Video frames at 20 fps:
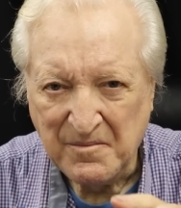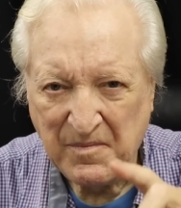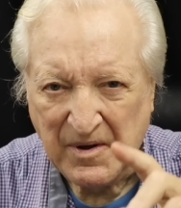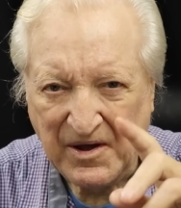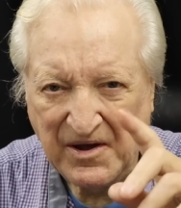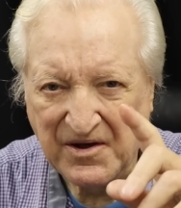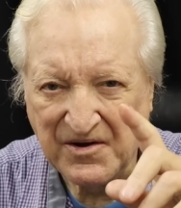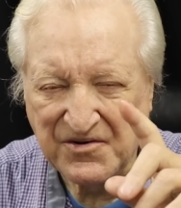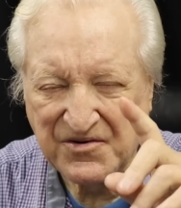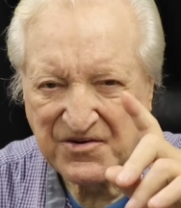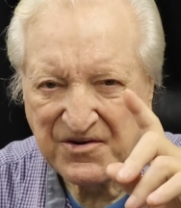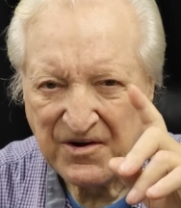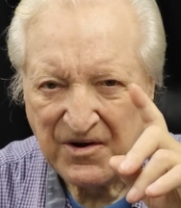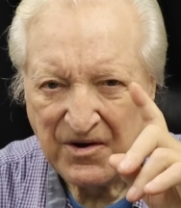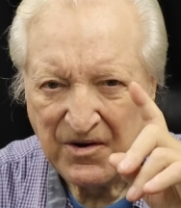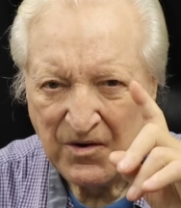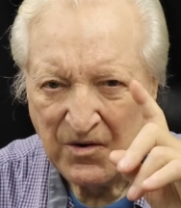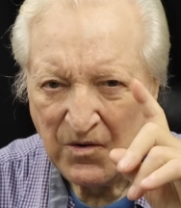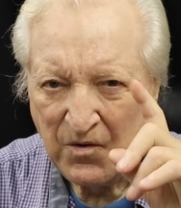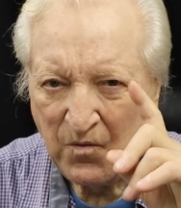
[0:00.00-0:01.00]
because
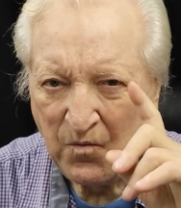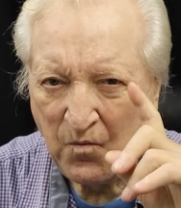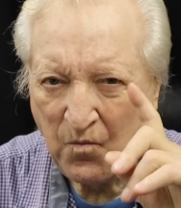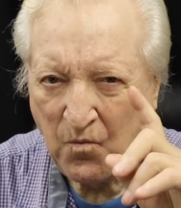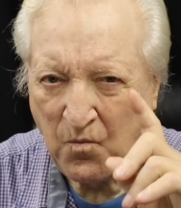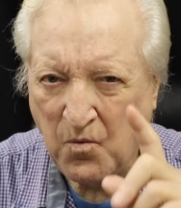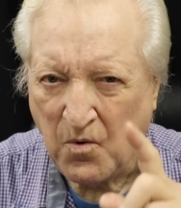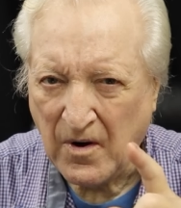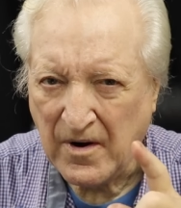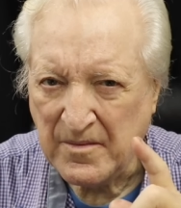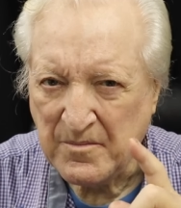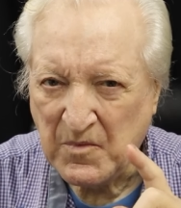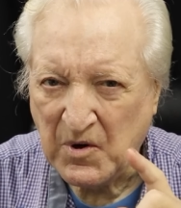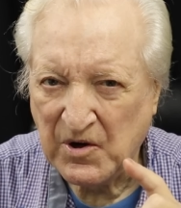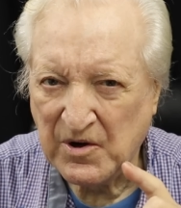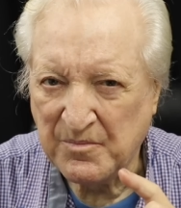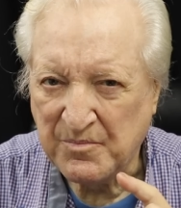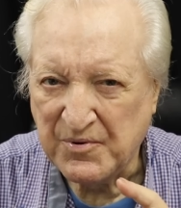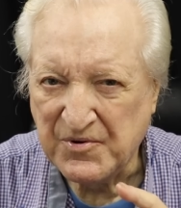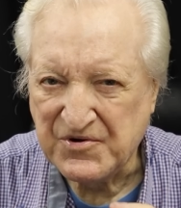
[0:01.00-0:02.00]
what I'm
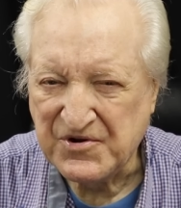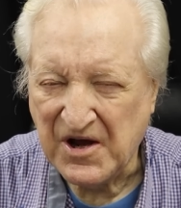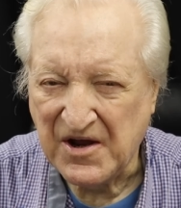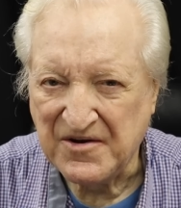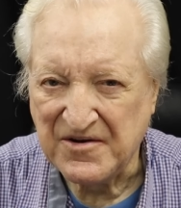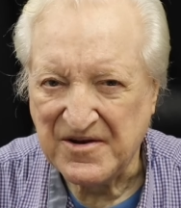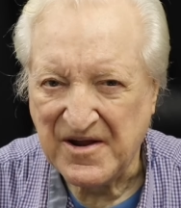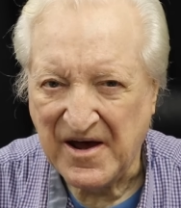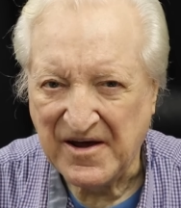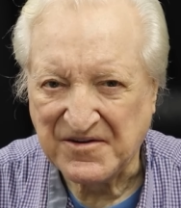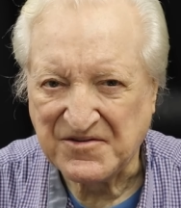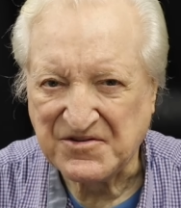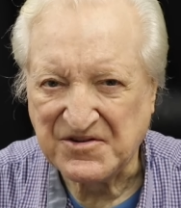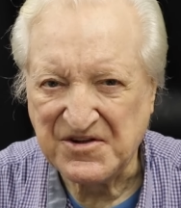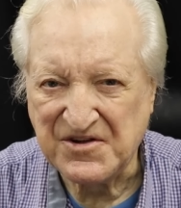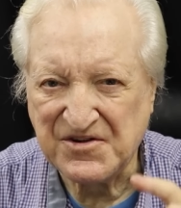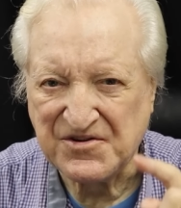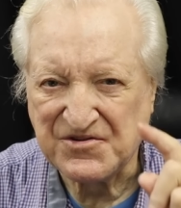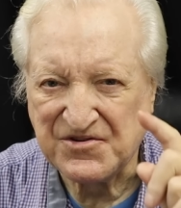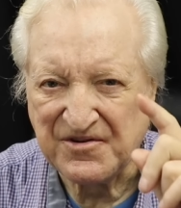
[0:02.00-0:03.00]
going to present
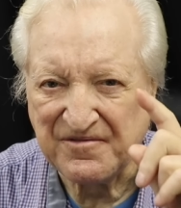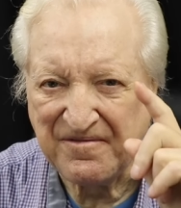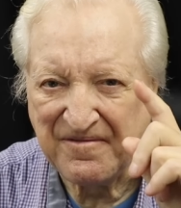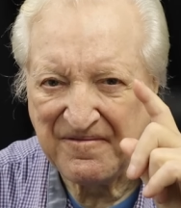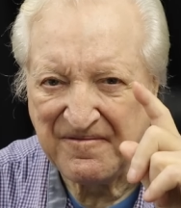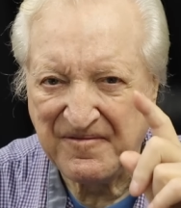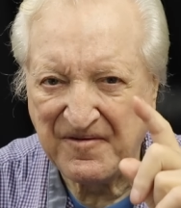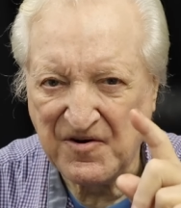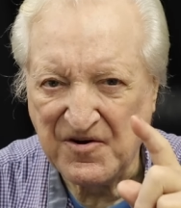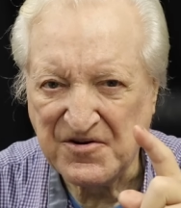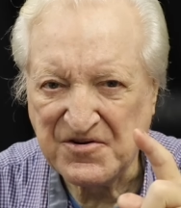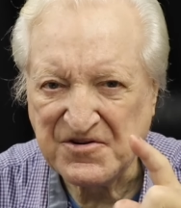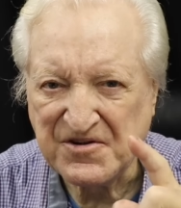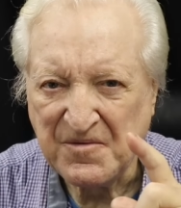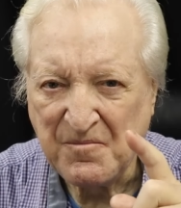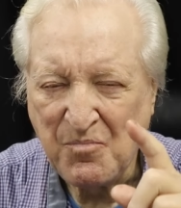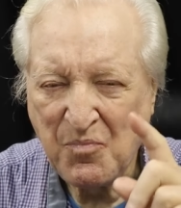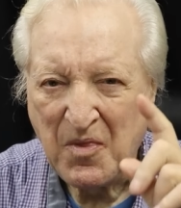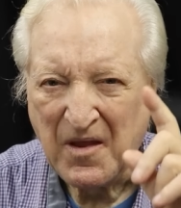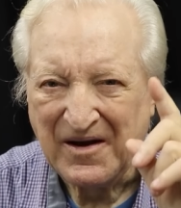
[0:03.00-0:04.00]
next is the first
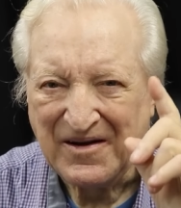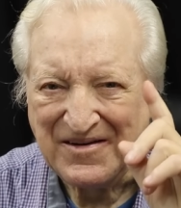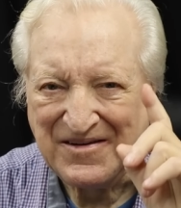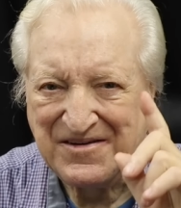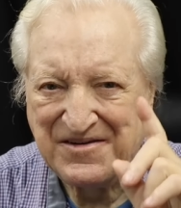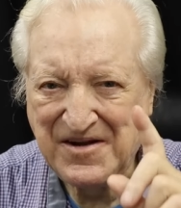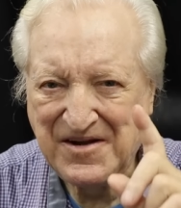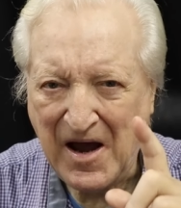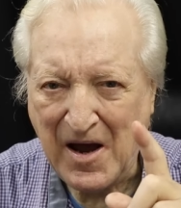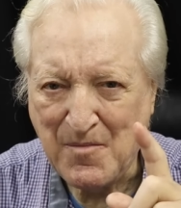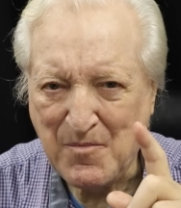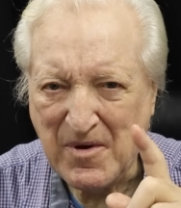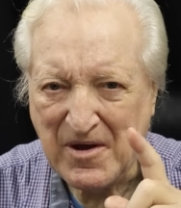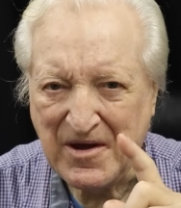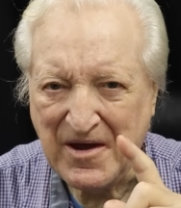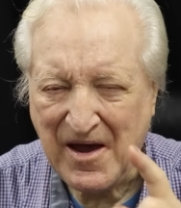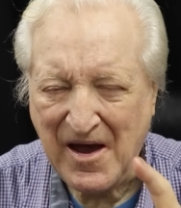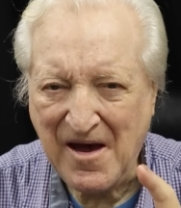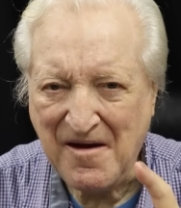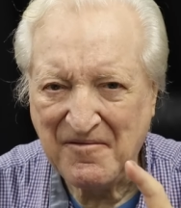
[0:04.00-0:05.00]

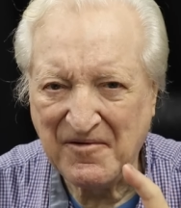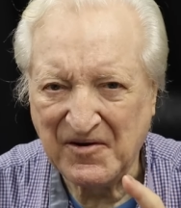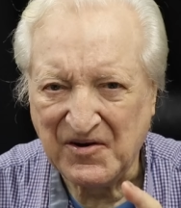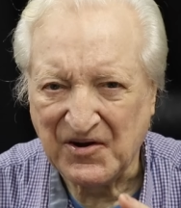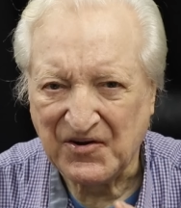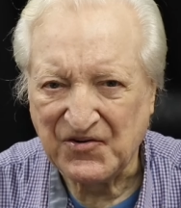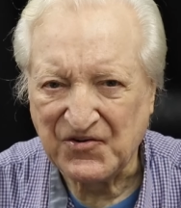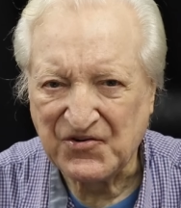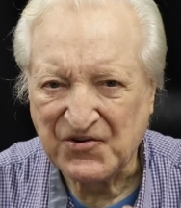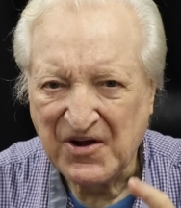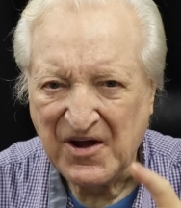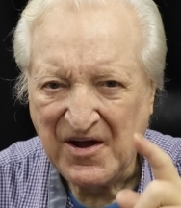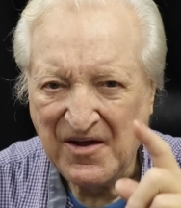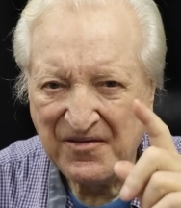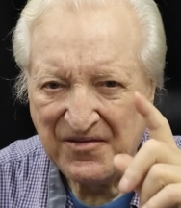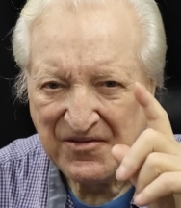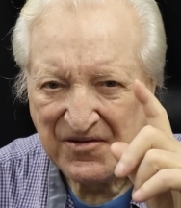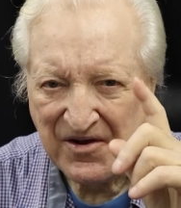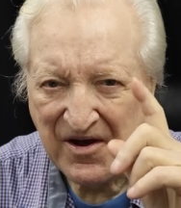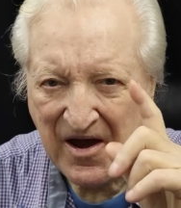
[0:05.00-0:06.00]
damning evidence
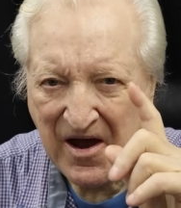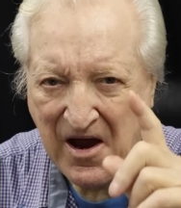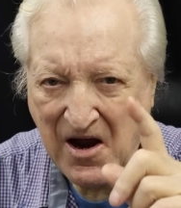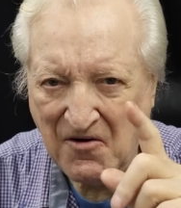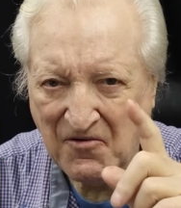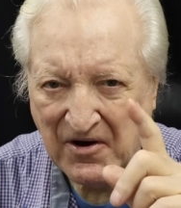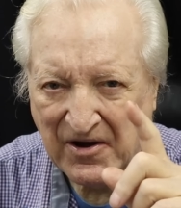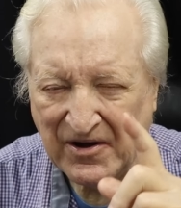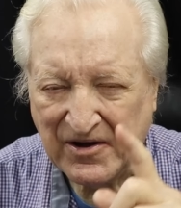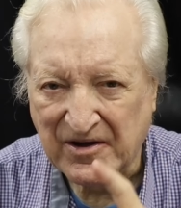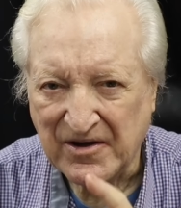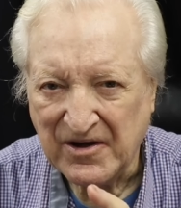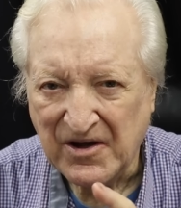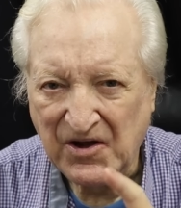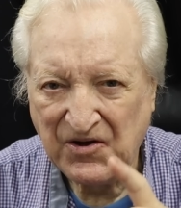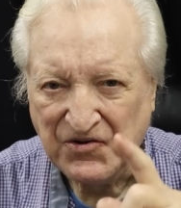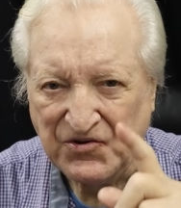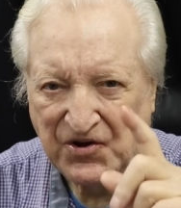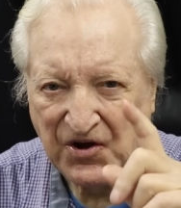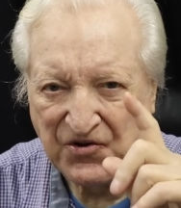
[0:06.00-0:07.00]
that Eric
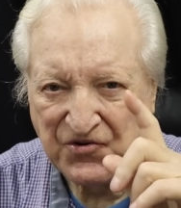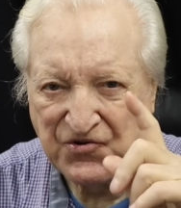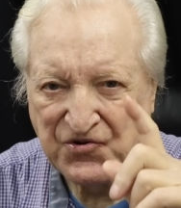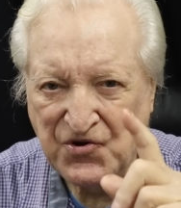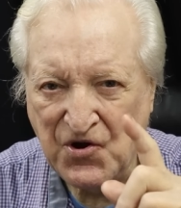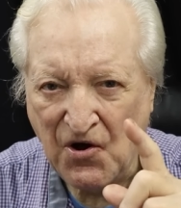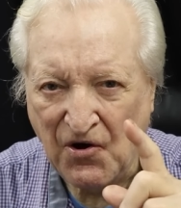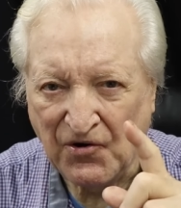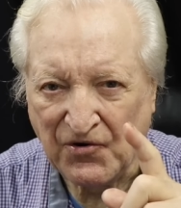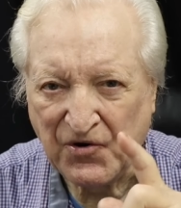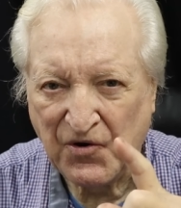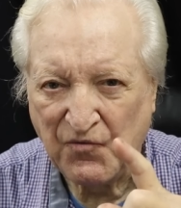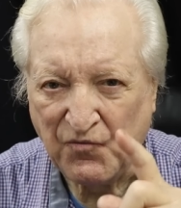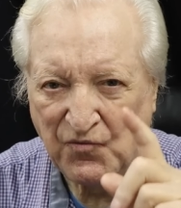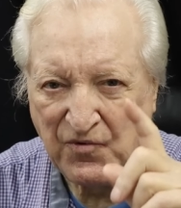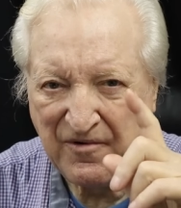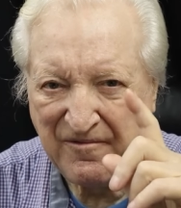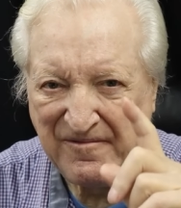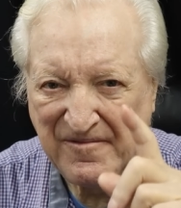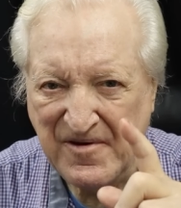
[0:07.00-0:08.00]
does not
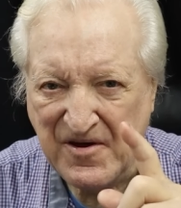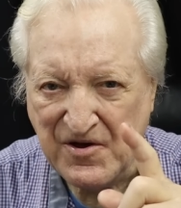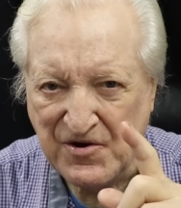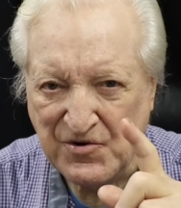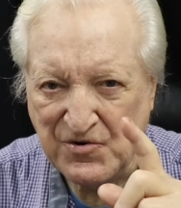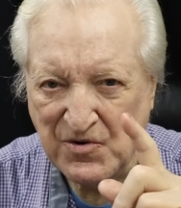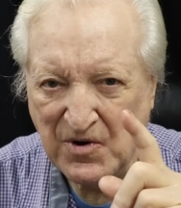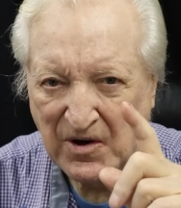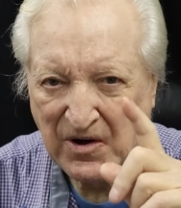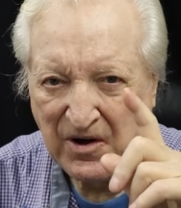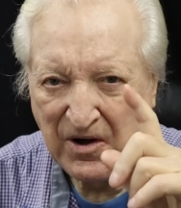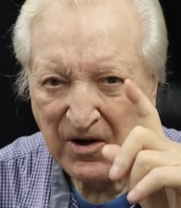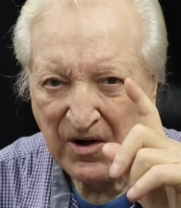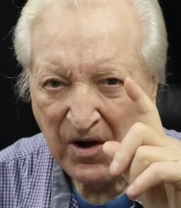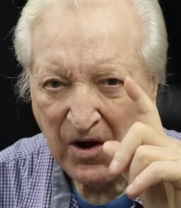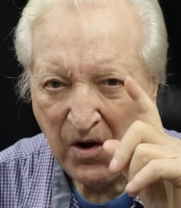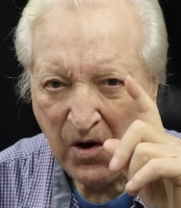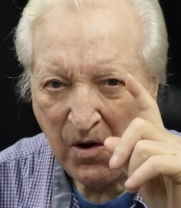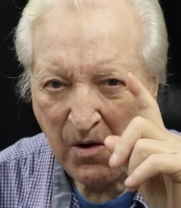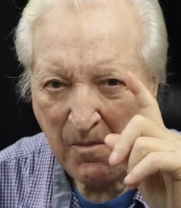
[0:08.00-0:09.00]
review
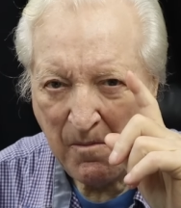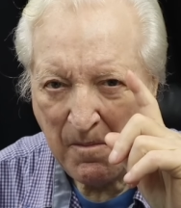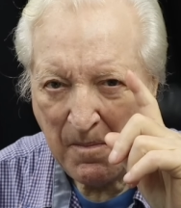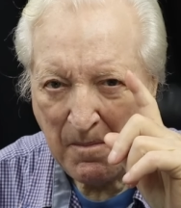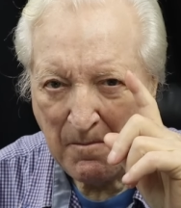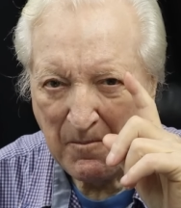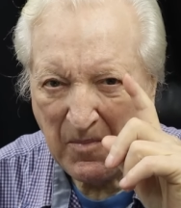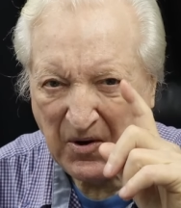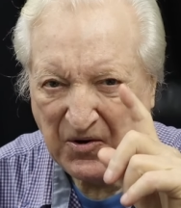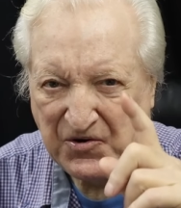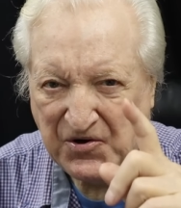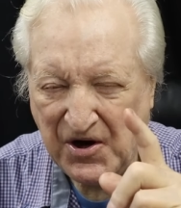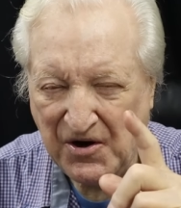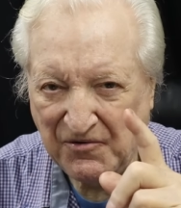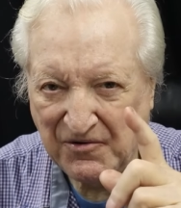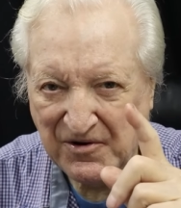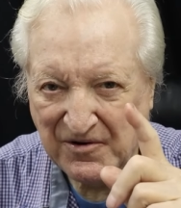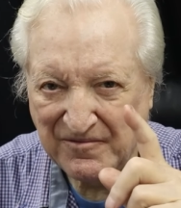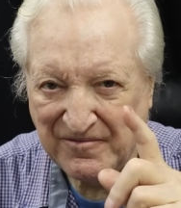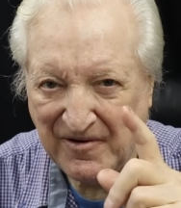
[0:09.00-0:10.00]

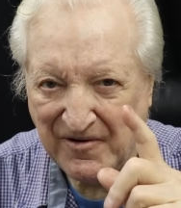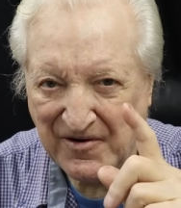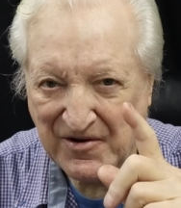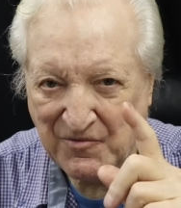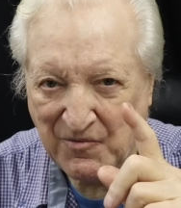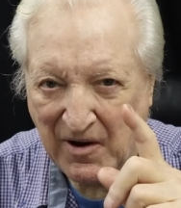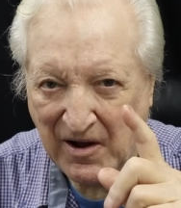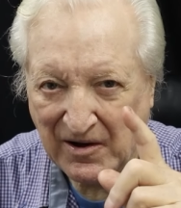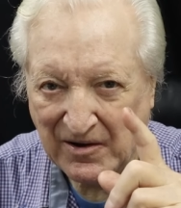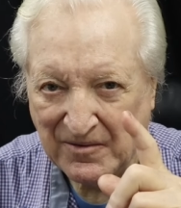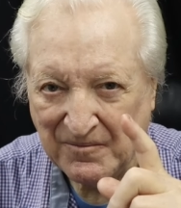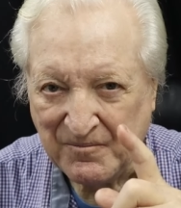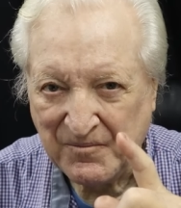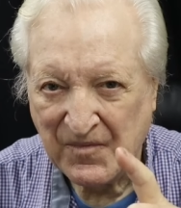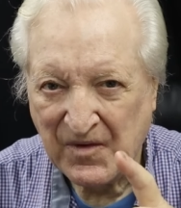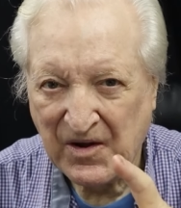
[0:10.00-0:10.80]
material very well.